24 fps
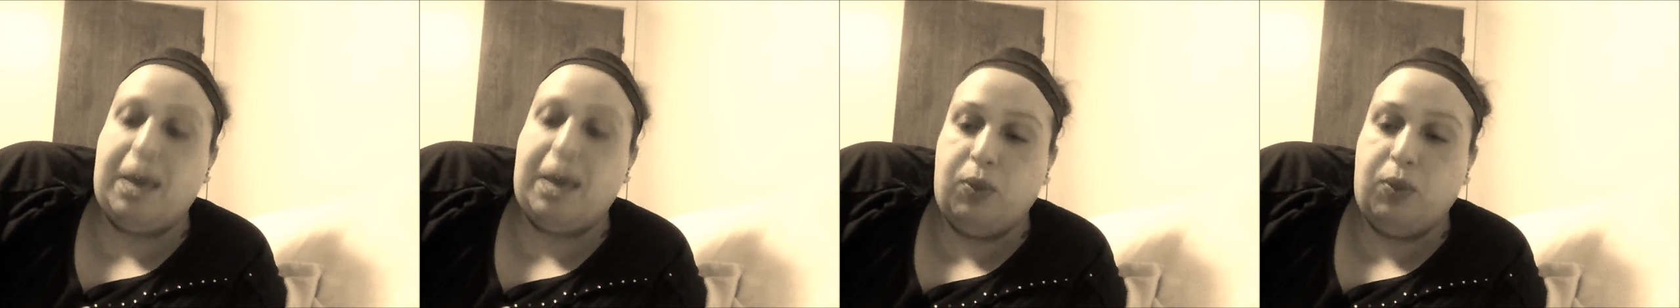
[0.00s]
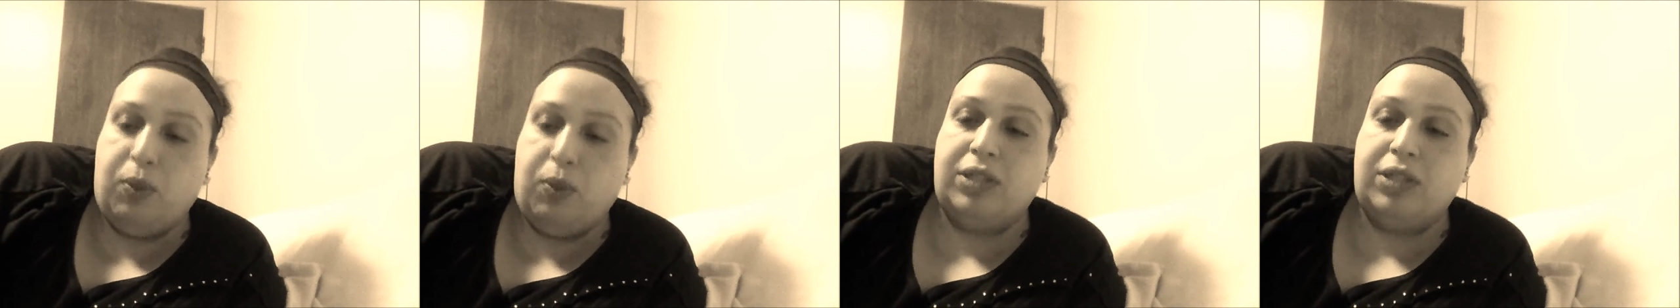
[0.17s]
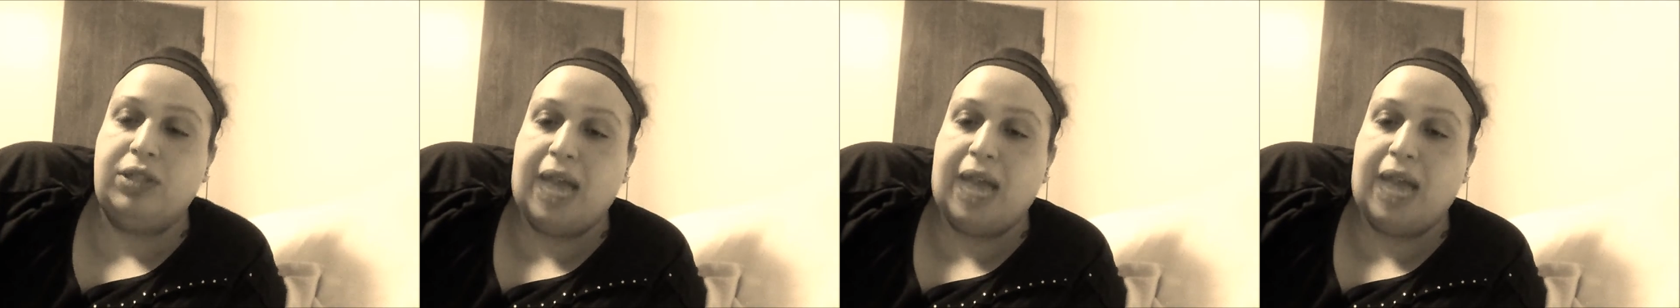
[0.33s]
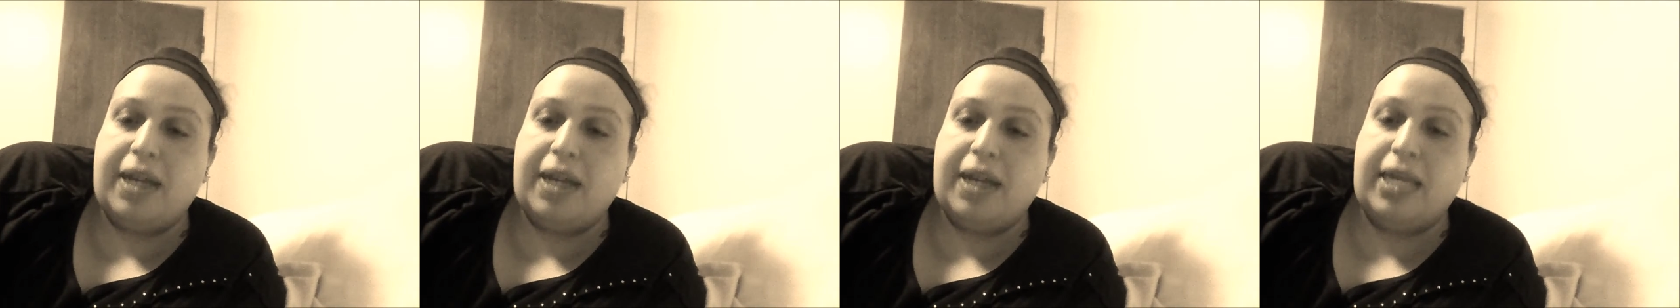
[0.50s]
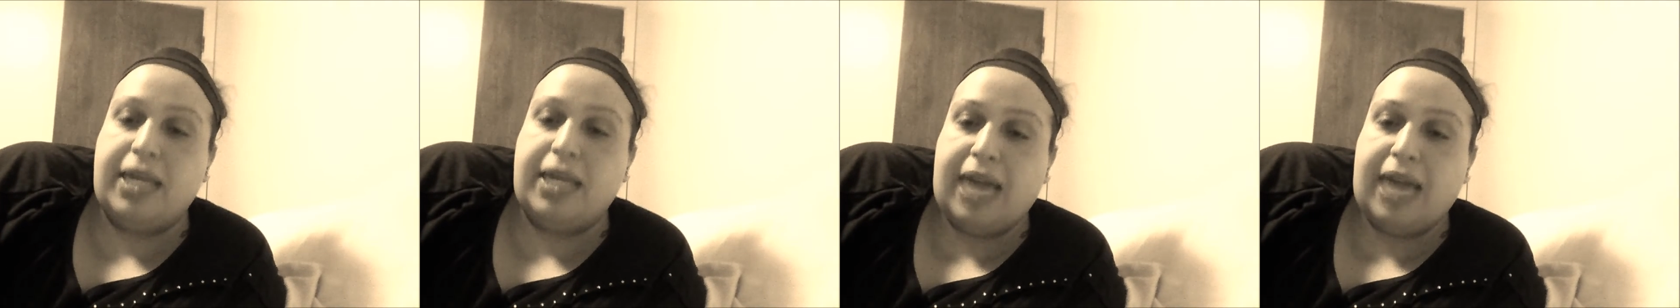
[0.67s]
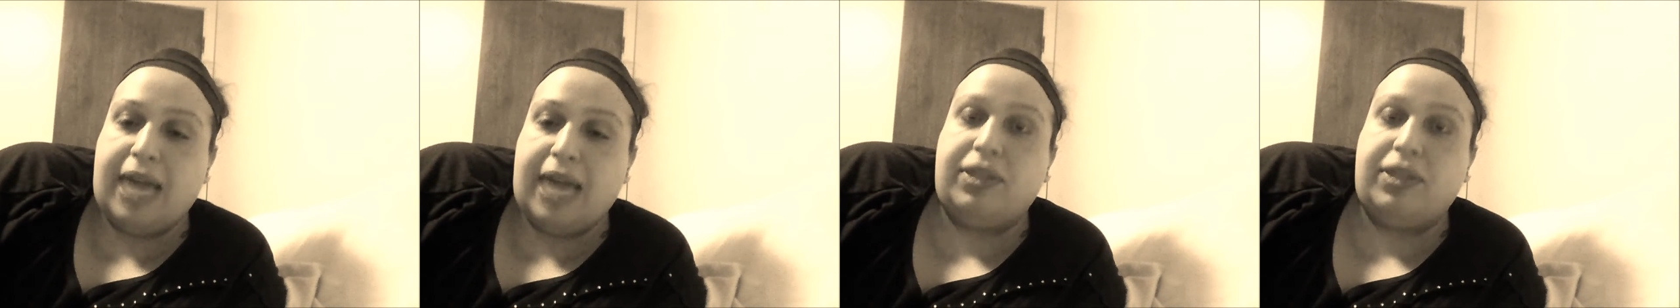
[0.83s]
will not
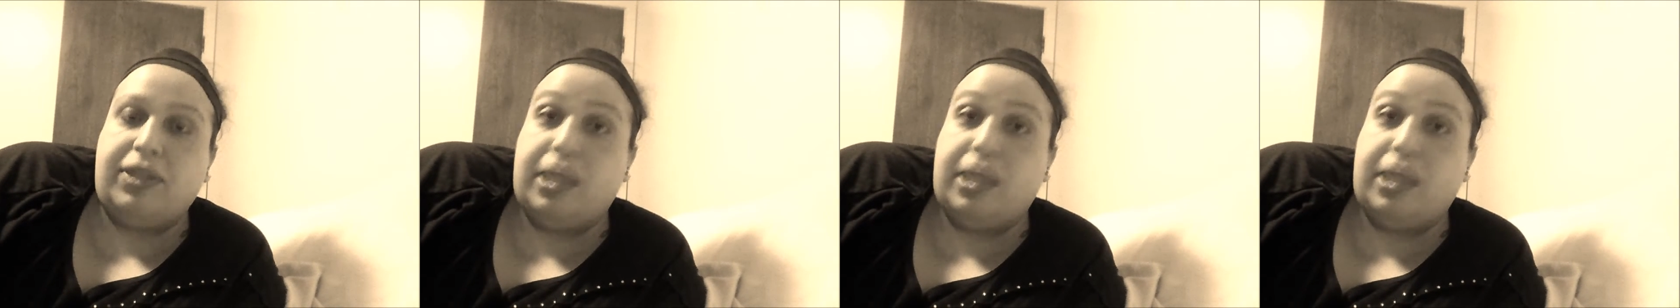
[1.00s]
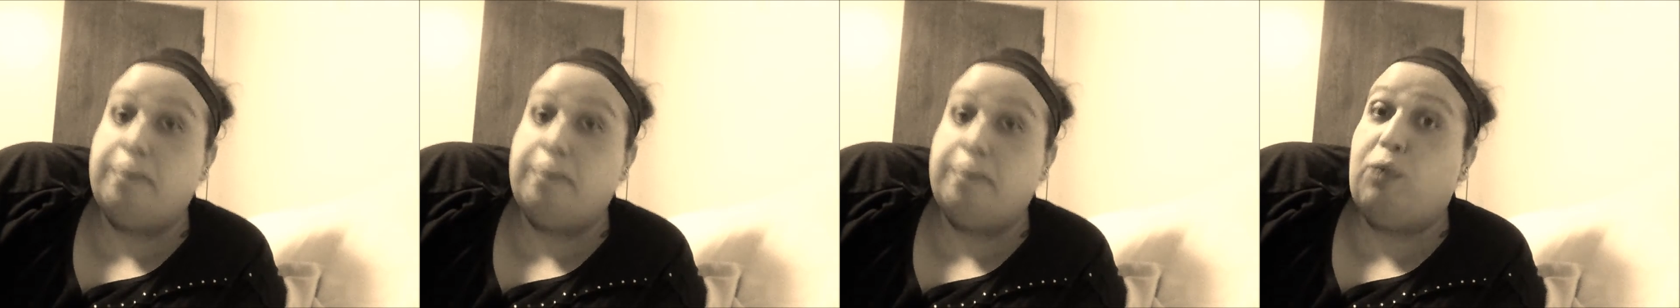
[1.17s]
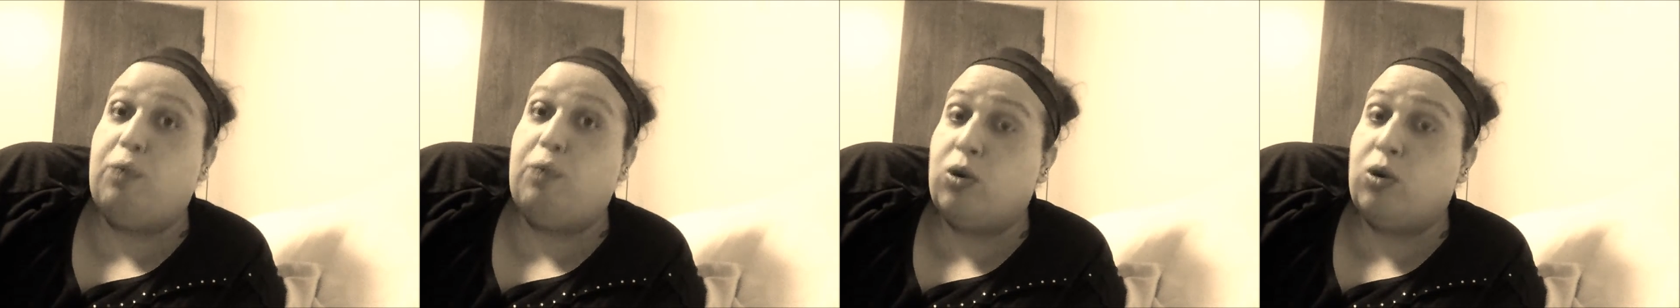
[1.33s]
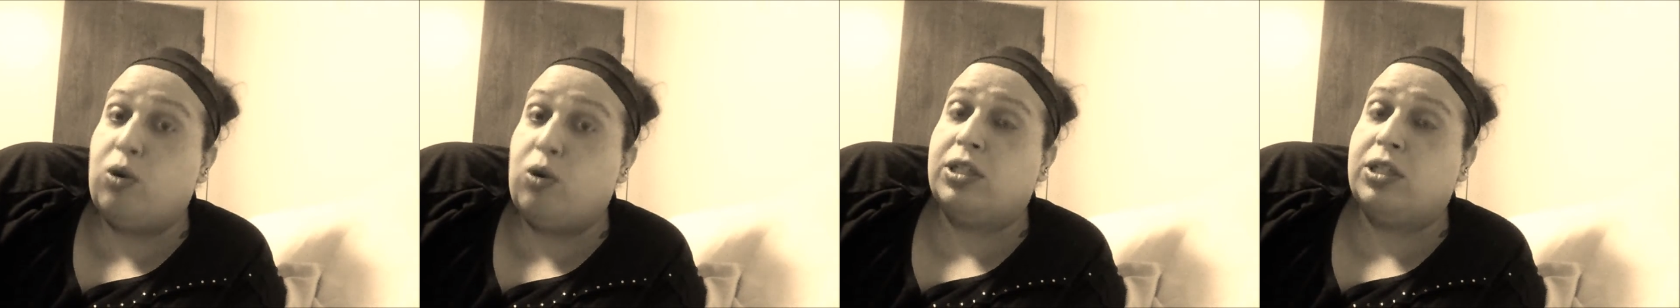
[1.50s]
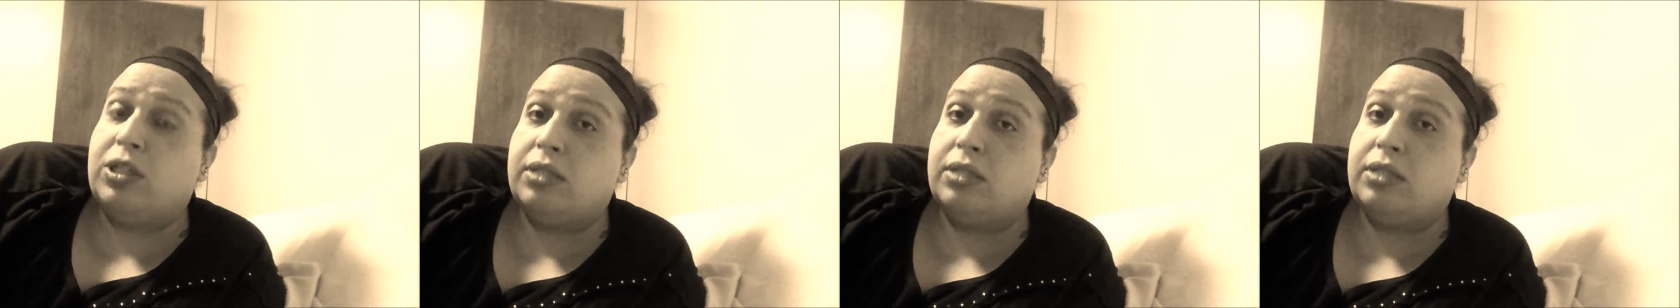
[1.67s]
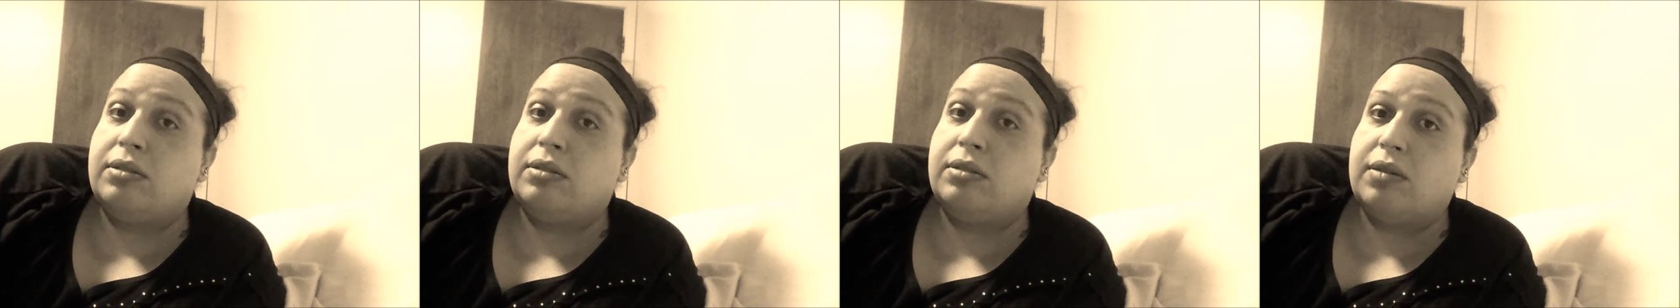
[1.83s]
negate the
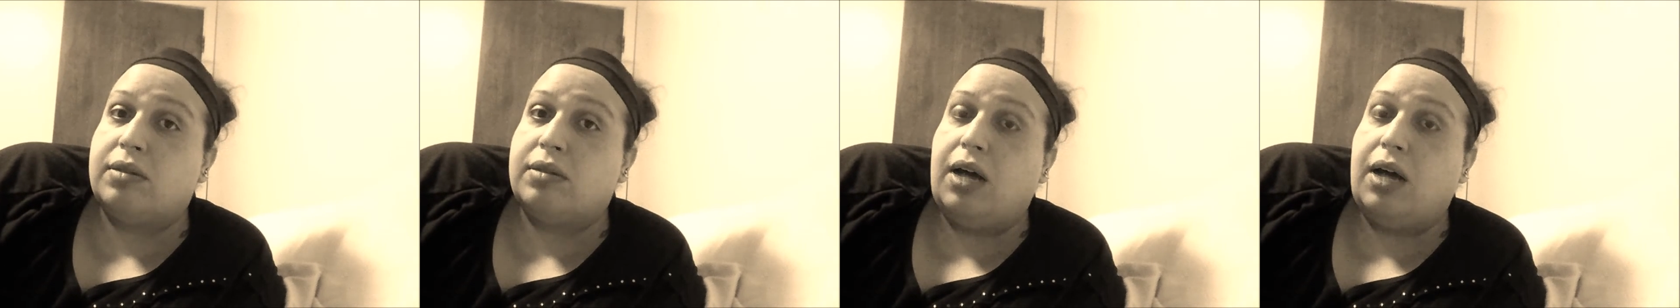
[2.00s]
importance